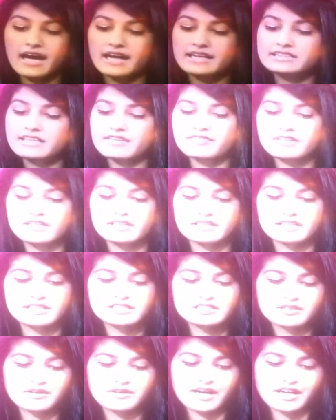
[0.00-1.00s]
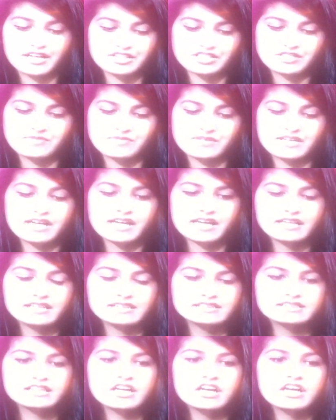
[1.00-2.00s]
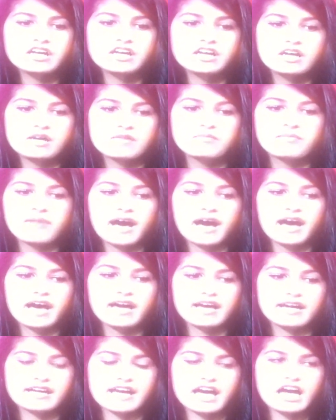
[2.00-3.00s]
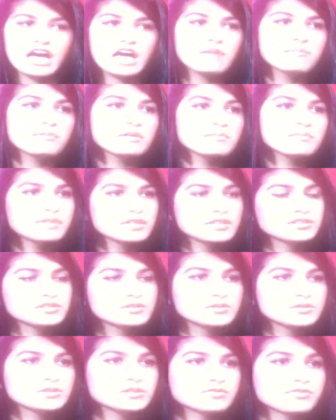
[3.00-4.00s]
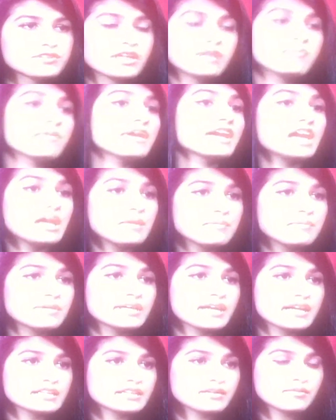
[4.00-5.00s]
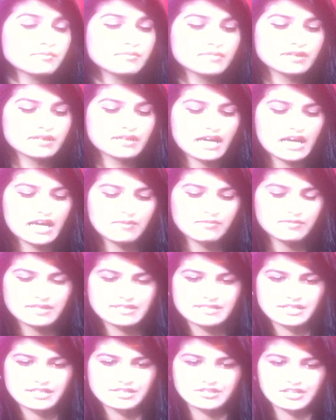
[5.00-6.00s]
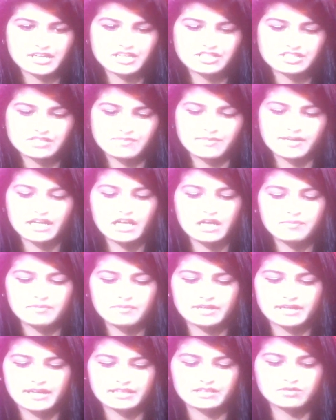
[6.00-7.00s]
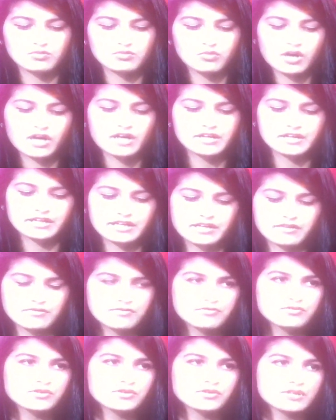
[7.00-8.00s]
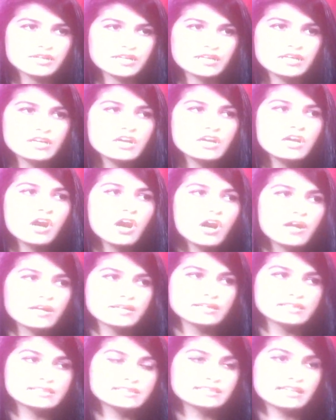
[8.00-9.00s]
I definitely think so, actually, because by helping build schools for them, by helping get them this education, by helping get them water and food and all the